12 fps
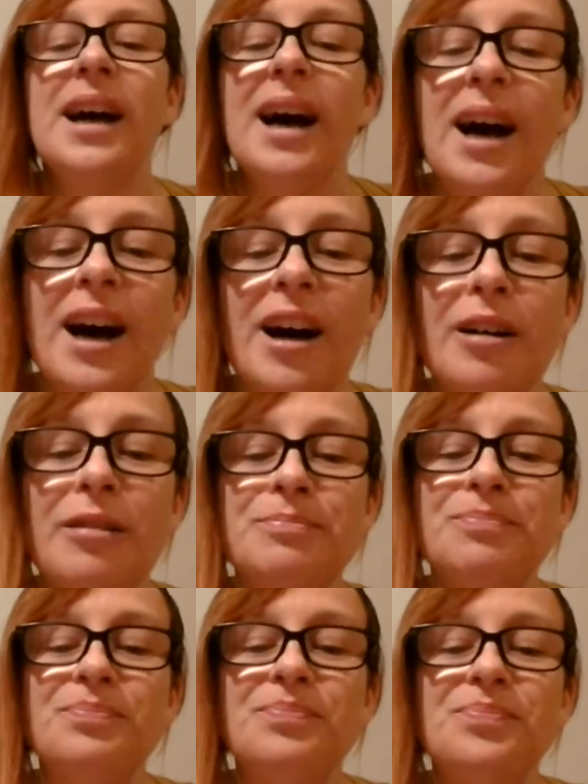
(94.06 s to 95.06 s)

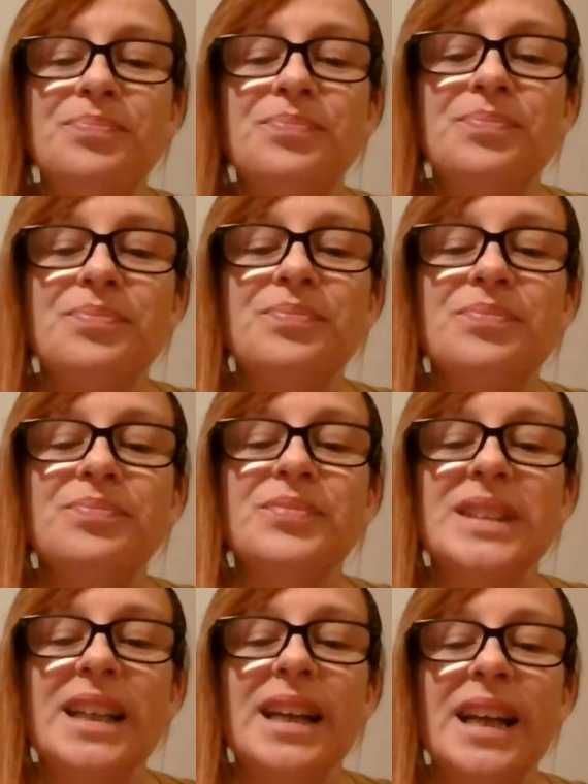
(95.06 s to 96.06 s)
Um,
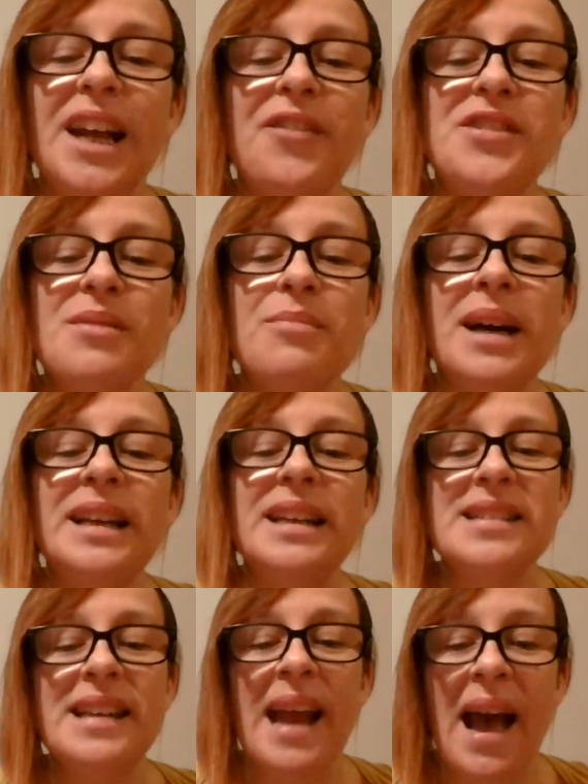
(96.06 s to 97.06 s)
if somebody
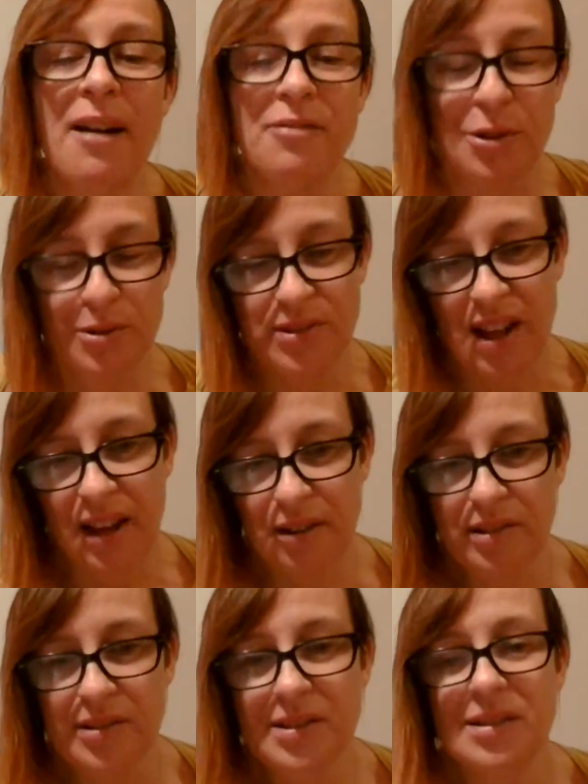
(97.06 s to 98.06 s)
doesn't have those
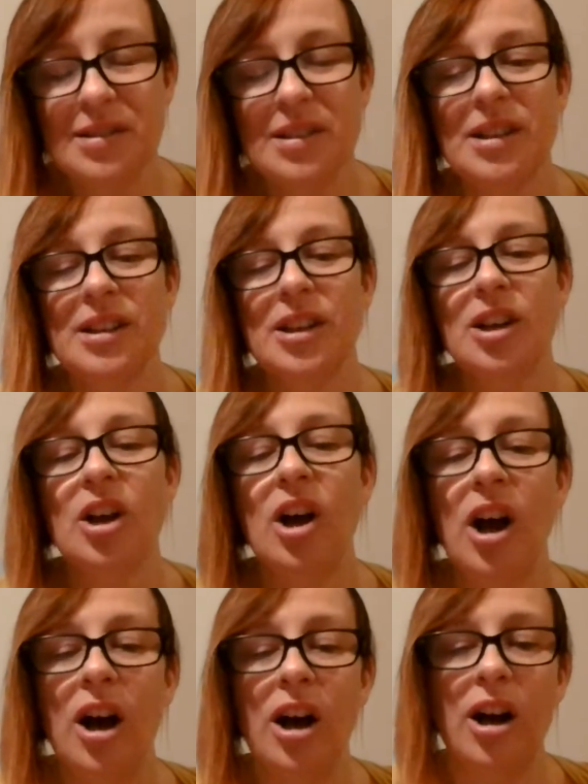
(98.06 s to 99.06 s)
titles,
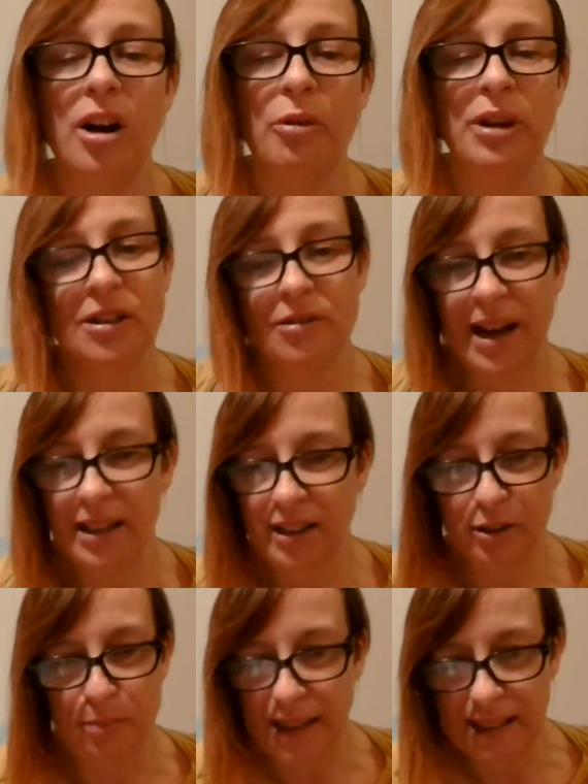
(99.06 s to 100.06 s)
we don't write
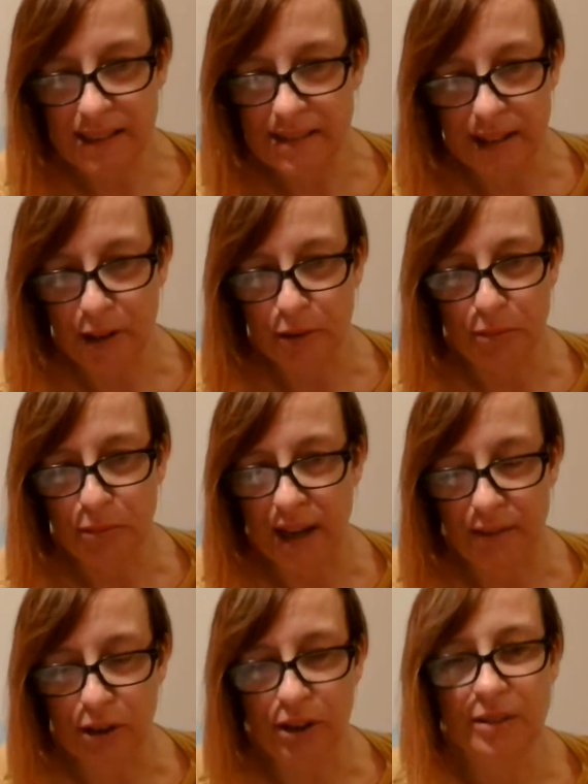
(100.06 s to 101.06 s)
dear magister,
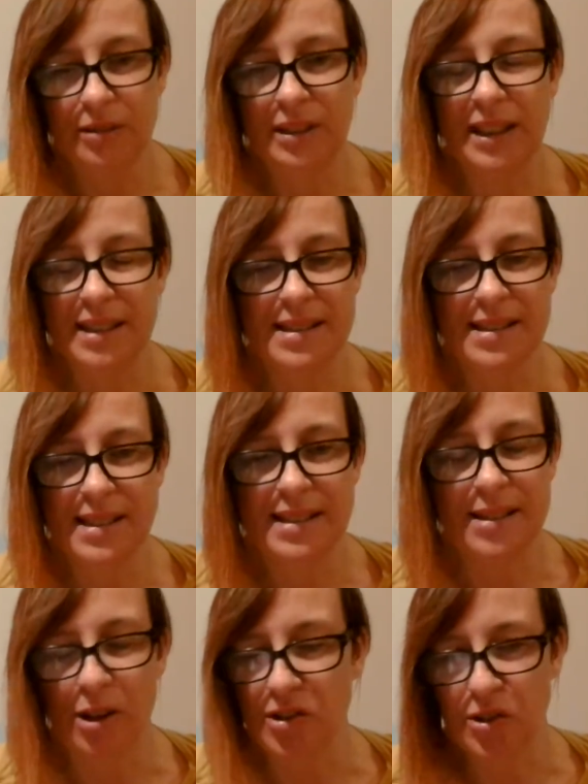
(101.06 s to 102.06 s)
whatever.
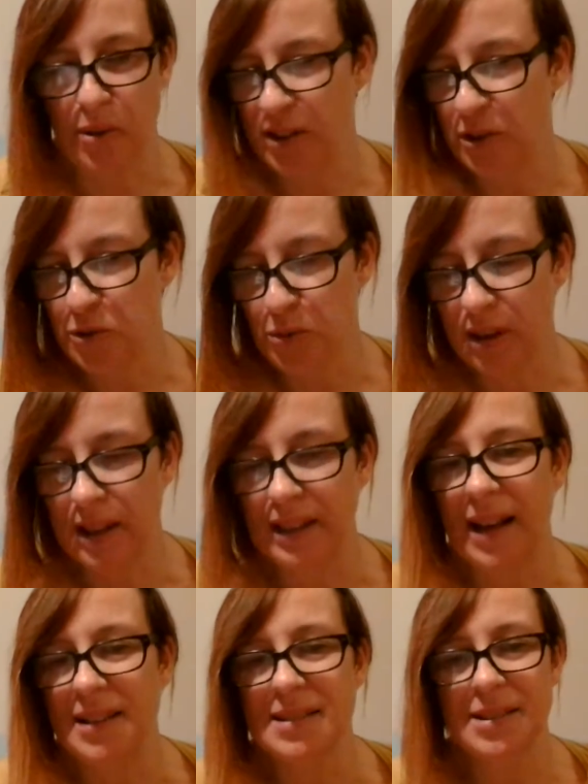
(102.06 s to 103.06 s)
It's also unusual, I
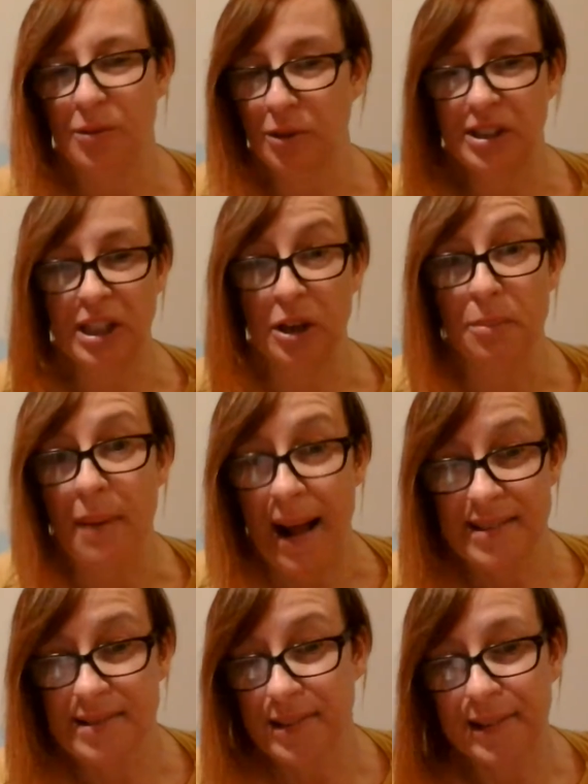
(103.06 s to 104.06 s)
guess. Or dear
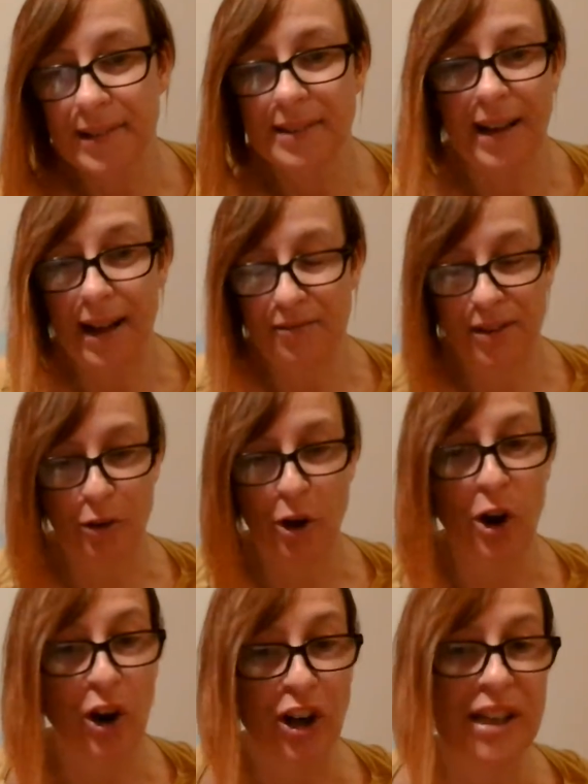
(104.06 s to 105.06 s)
master. I've never
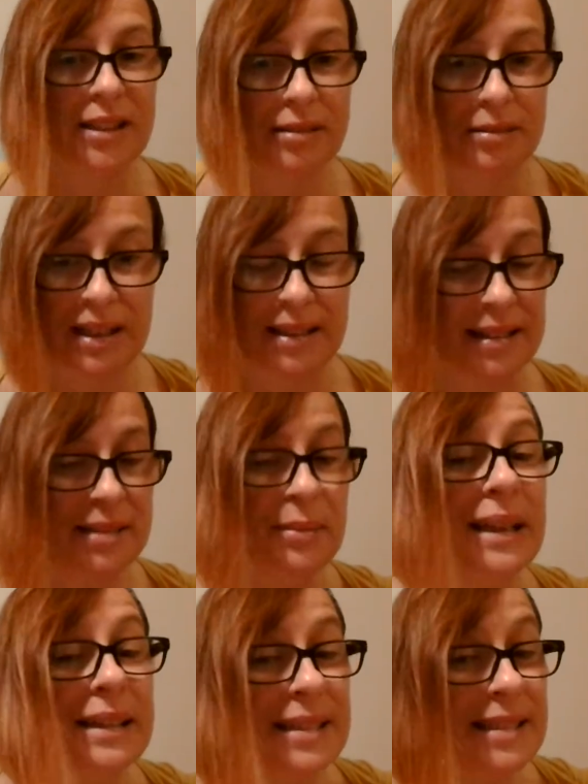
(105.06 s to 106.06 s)
heard it. It doesn't
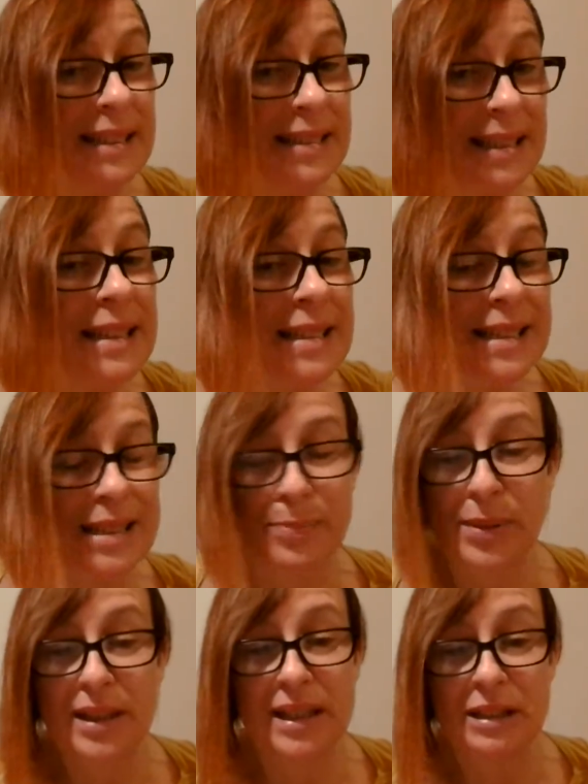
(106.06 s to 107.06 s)
mean it doesn't exist,
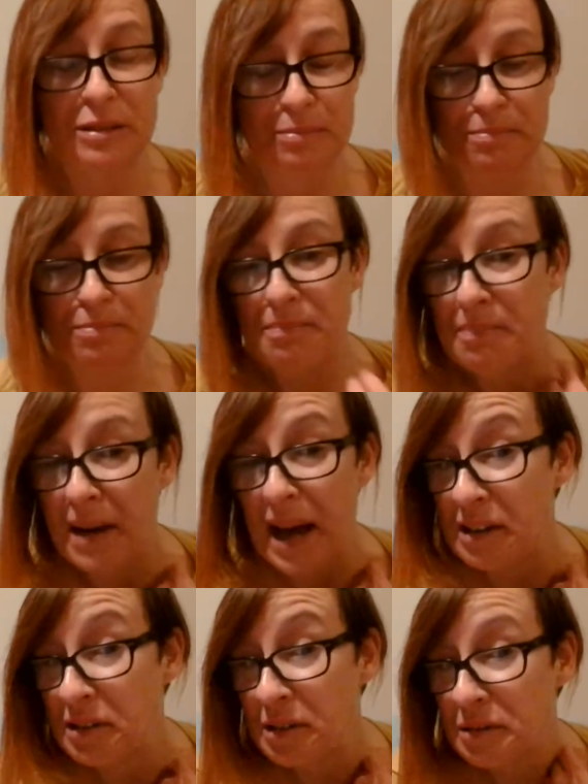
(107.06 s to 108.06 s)
but
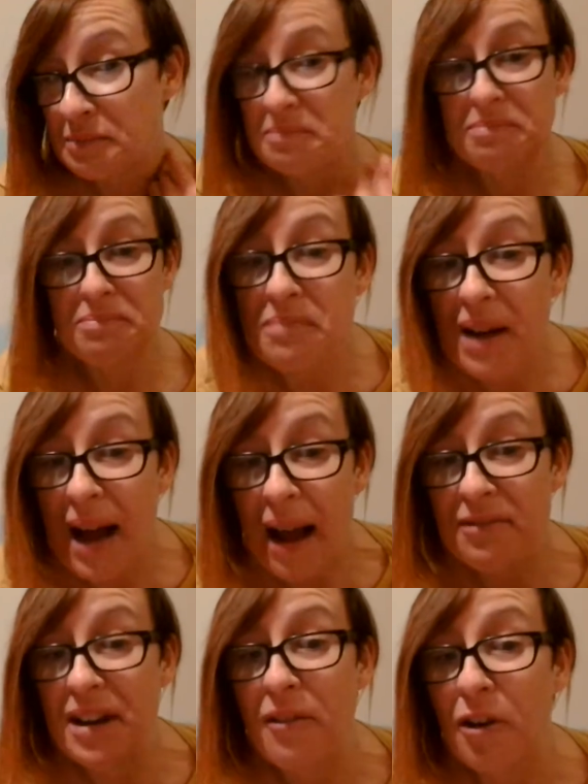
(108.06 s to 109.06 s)
I don't know.
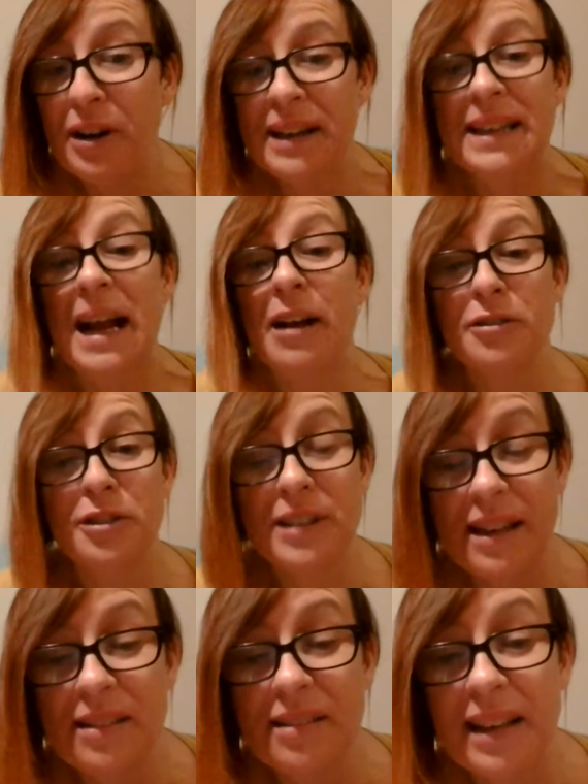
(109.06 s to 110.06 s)
I've never encountered
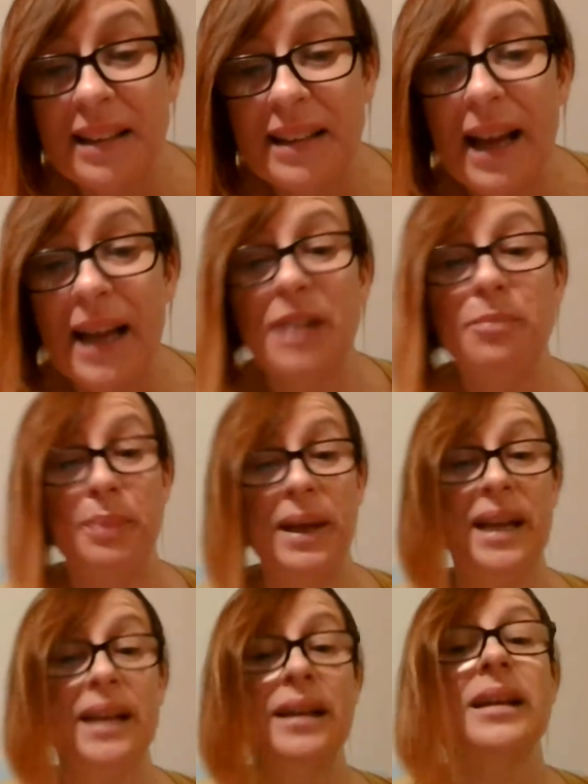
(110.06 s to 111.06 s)
anything like
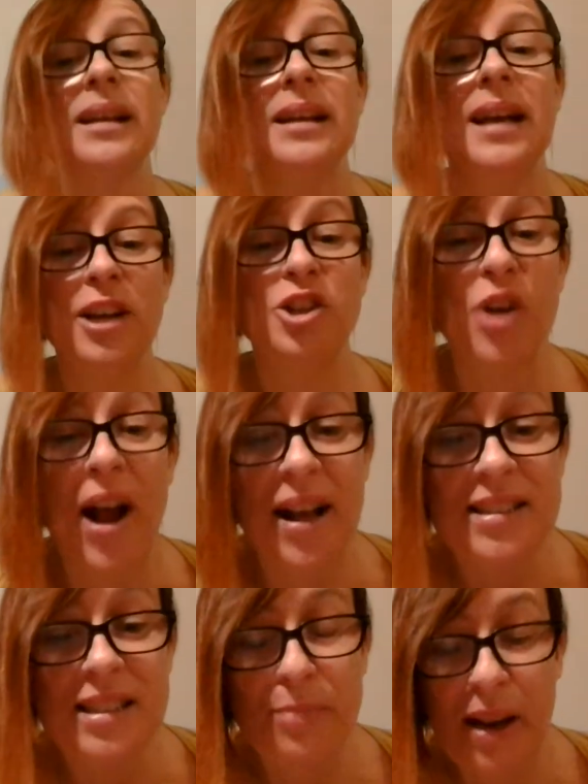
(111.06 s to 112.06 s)
being
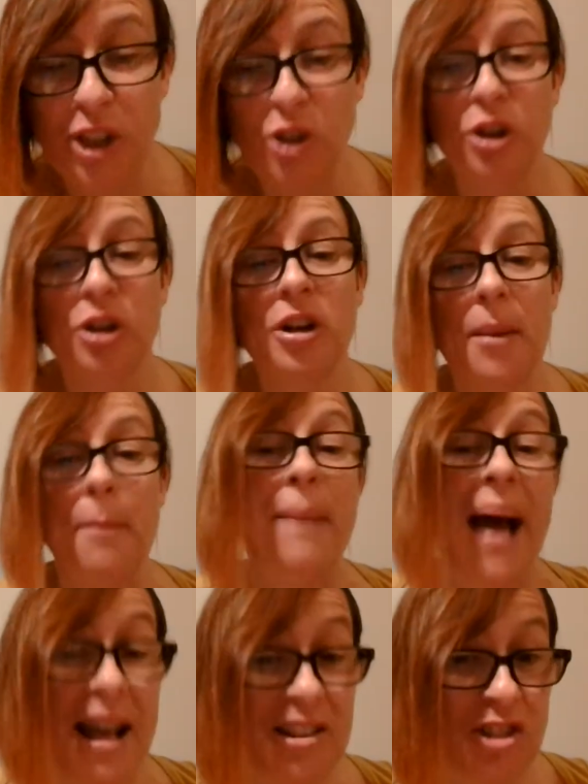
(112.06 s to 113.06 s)
addressed by your
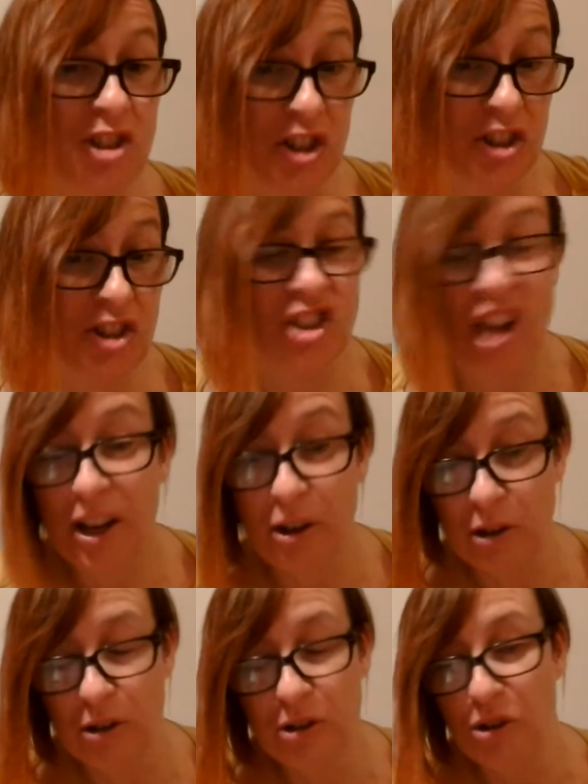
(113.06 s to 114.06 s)
master's
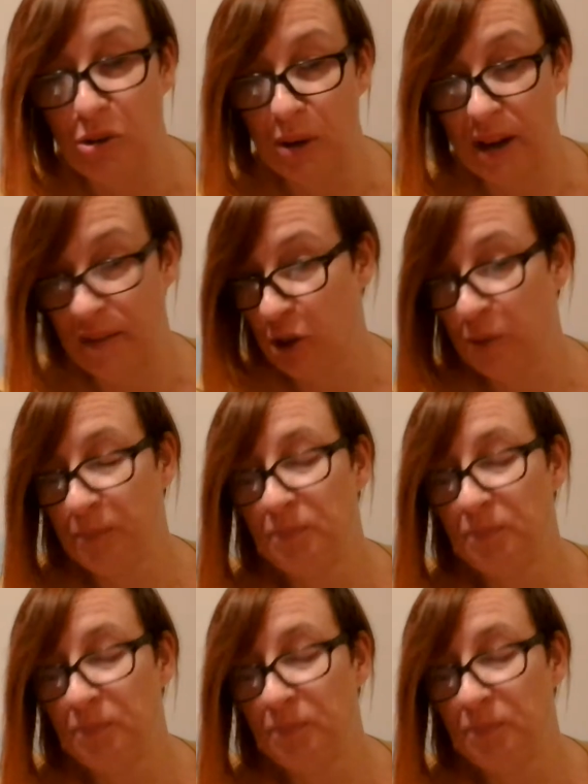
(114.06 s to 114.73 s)
title or whatever.